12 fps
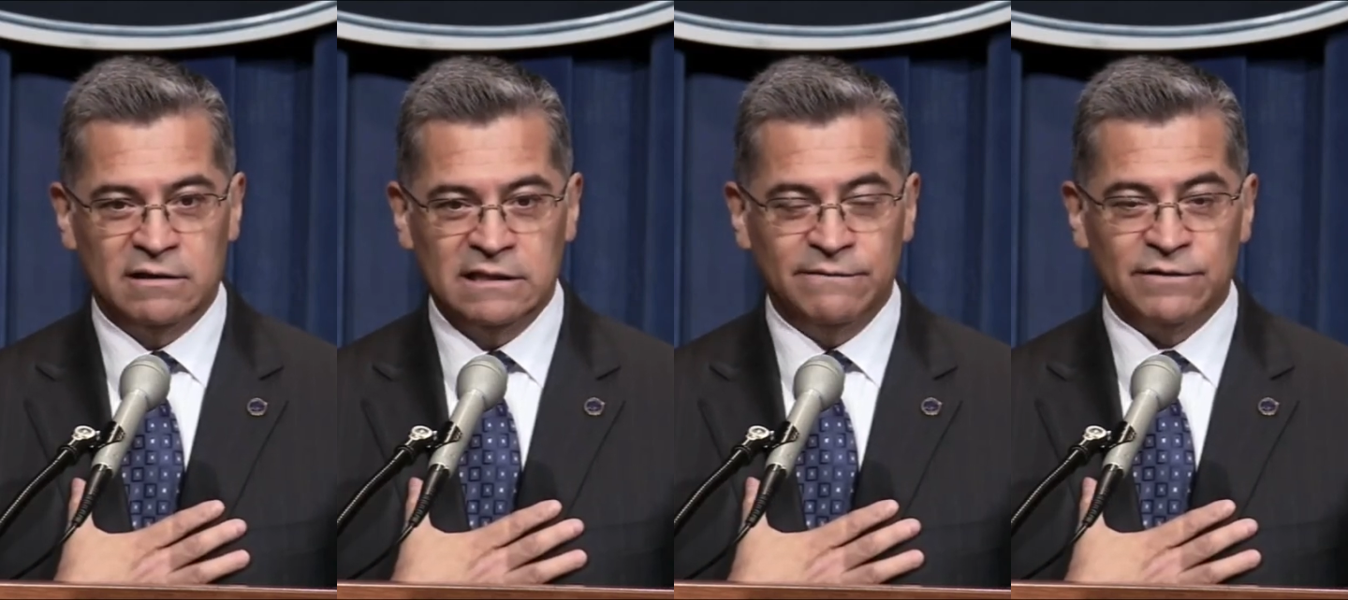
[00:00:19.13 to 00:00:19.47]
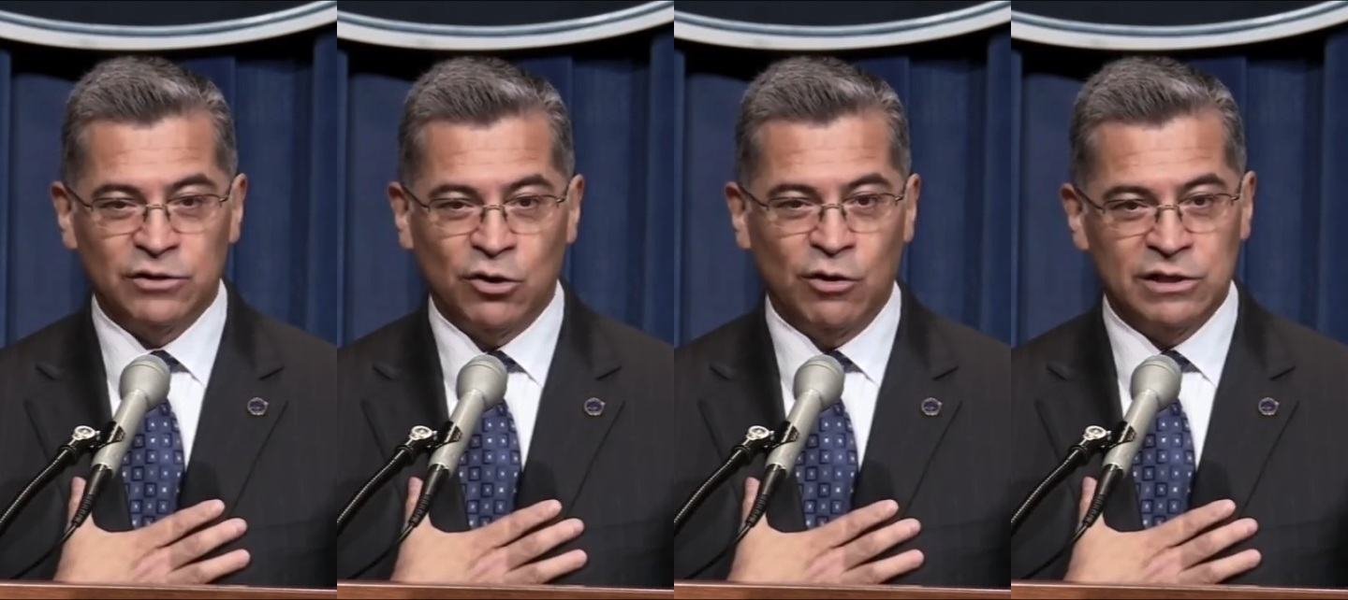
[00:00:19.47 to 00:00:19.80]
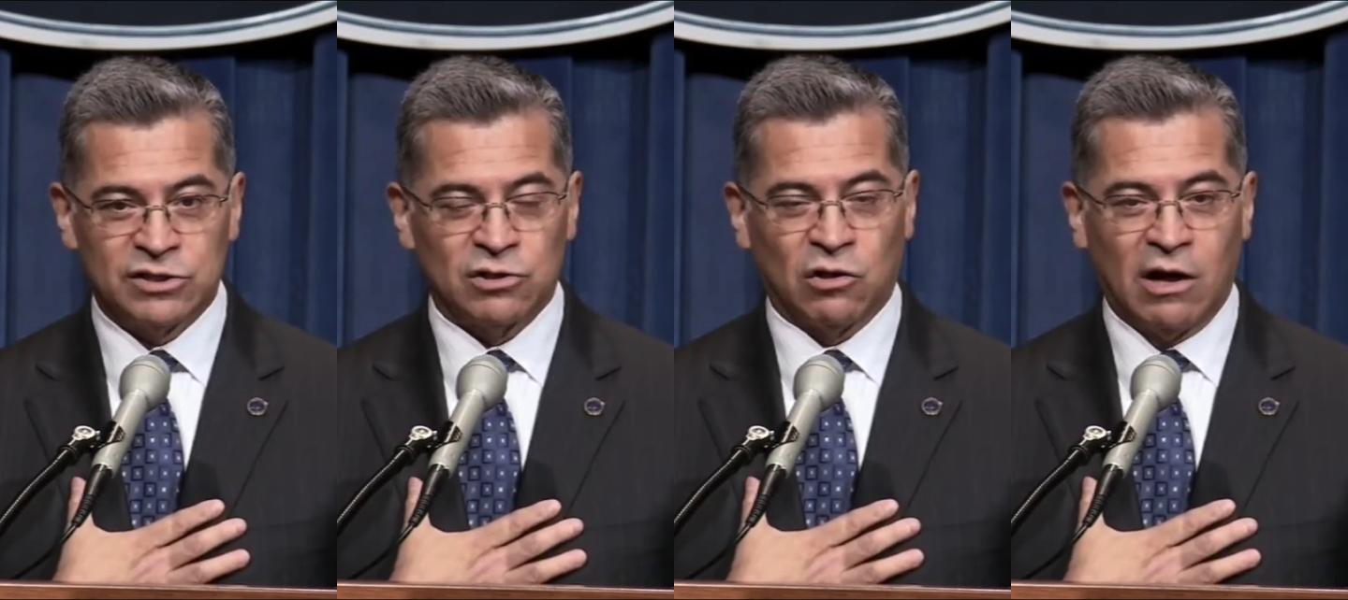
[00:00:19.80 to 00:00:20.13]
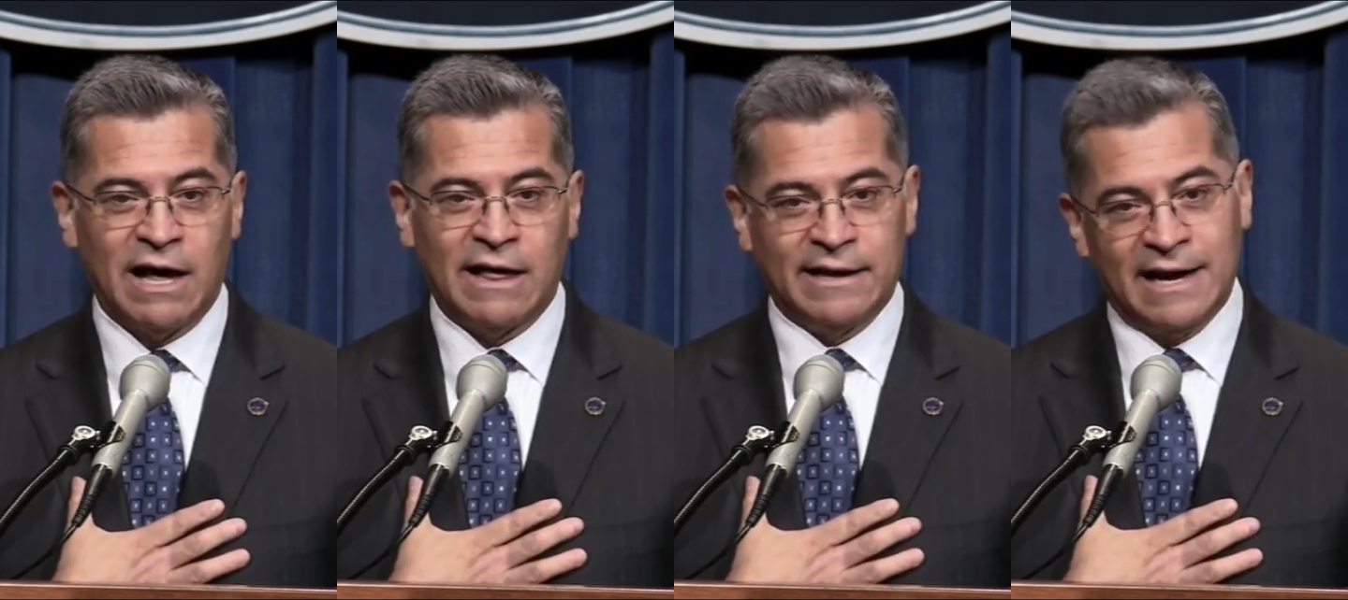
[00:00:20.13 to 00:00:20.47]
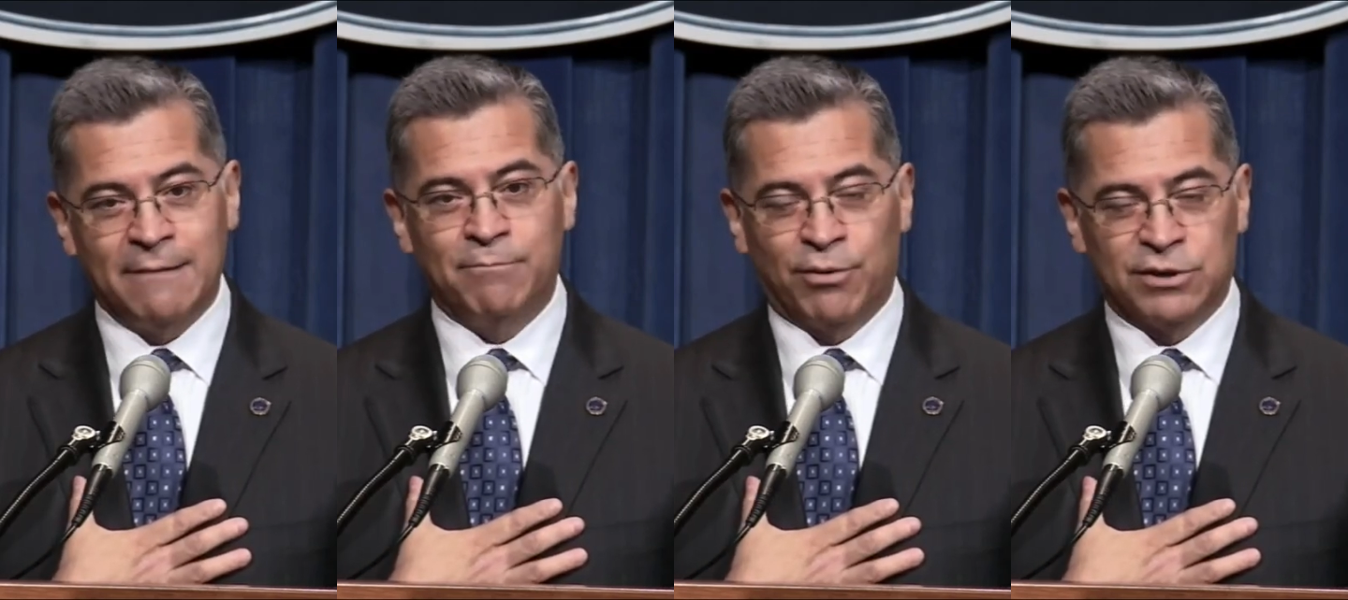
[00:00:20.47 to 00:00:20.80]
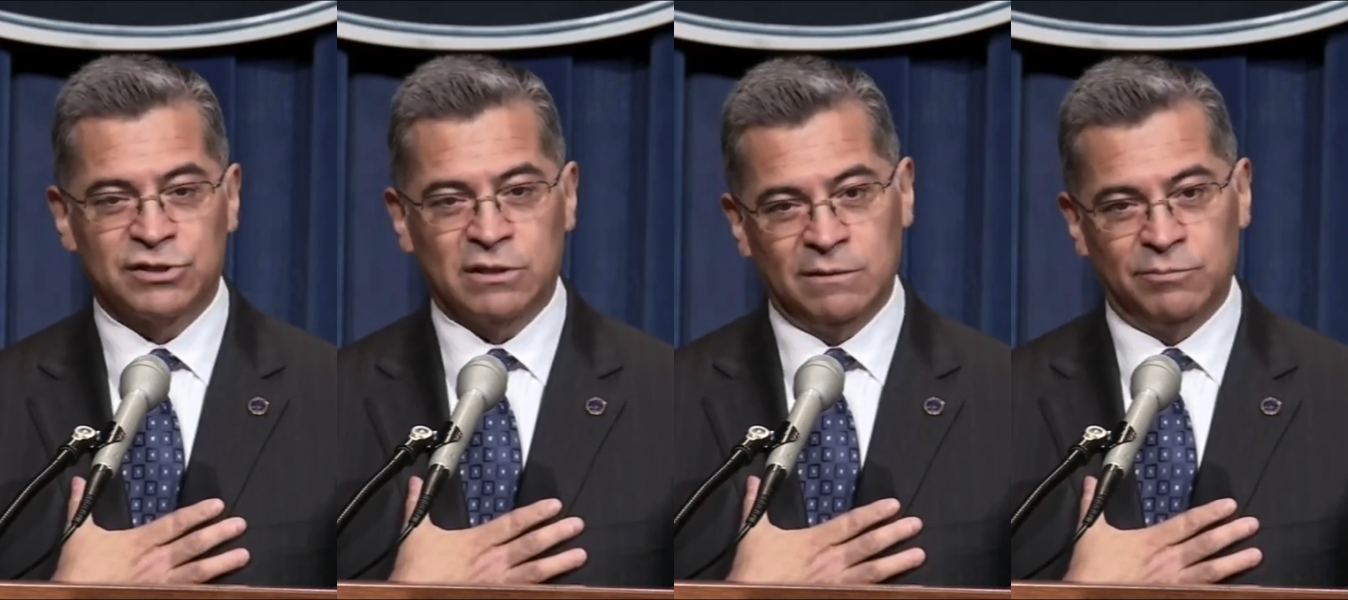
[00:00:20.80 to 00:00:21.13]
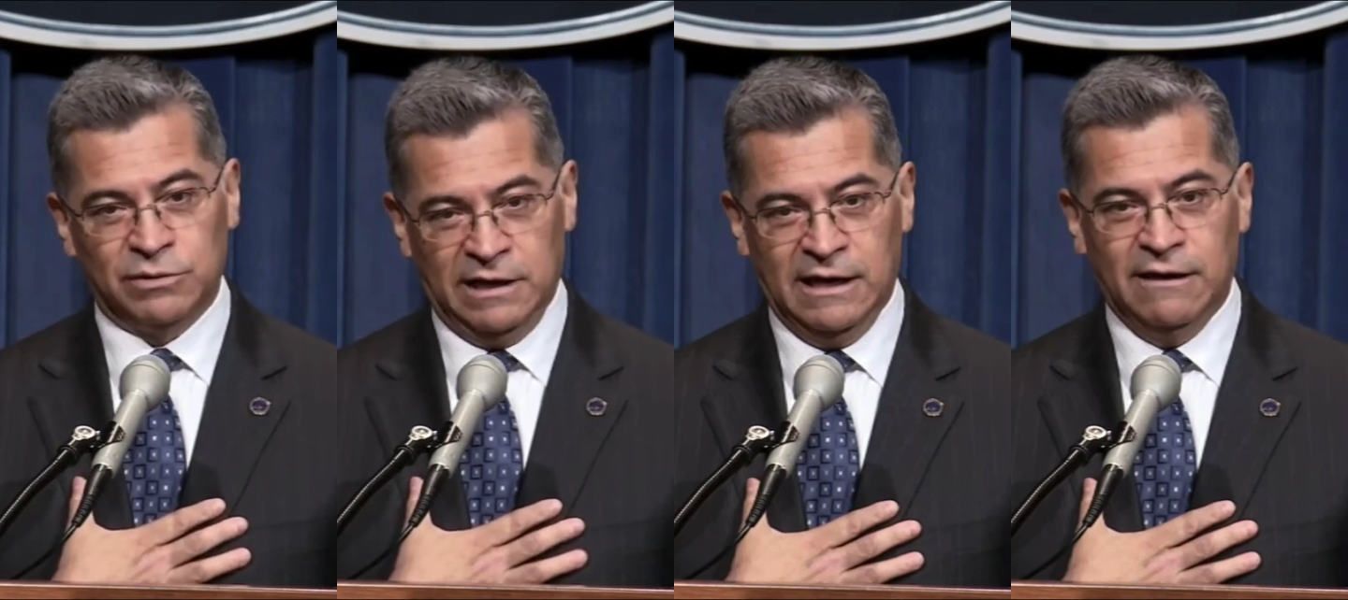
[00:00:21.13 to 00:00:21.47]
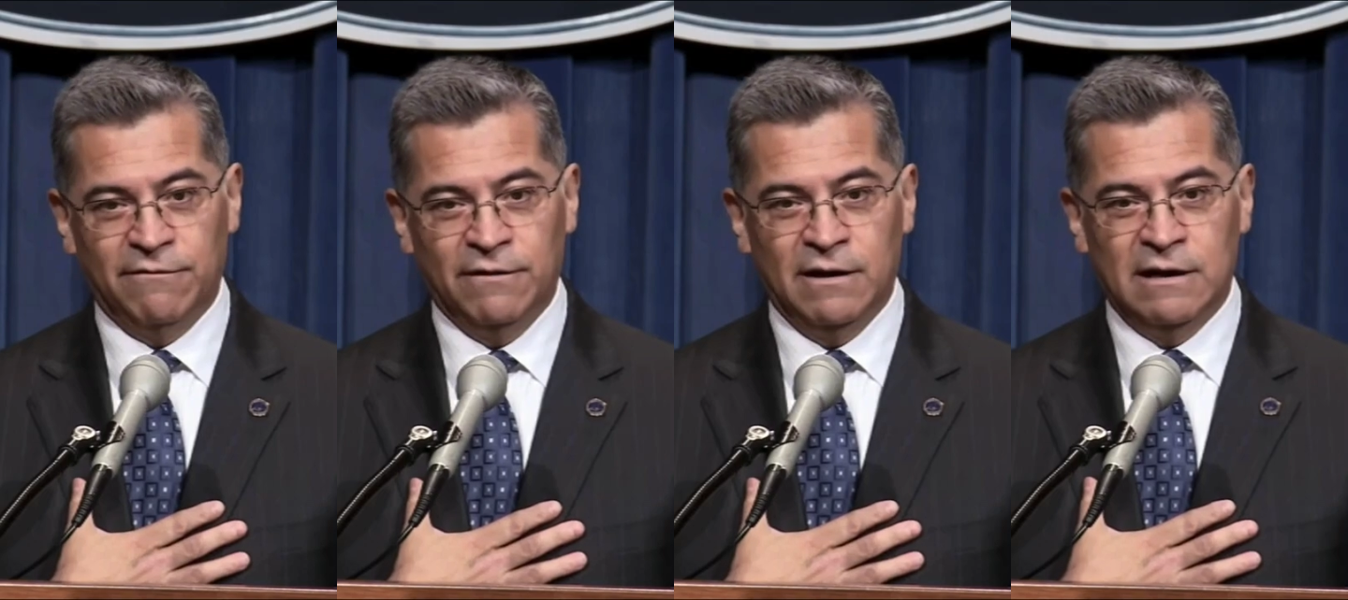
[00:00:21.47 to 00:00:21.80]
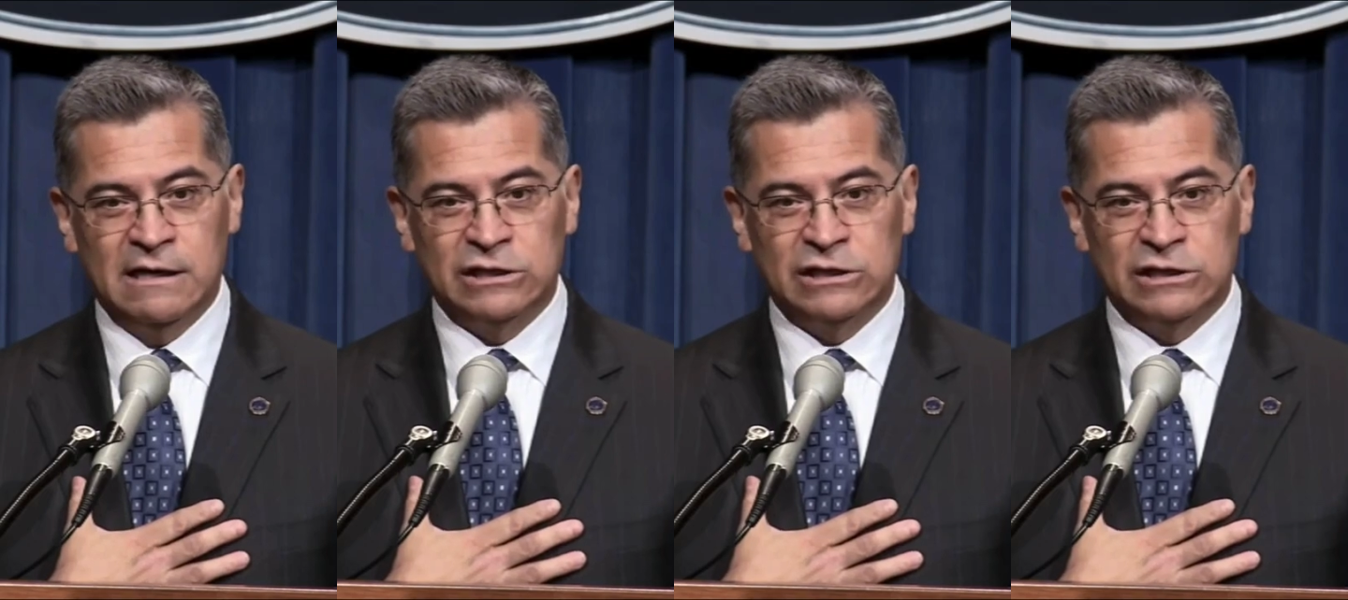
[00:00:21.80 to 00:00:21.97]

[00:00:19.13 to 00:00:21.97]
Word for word: even though it's a law that I personally believe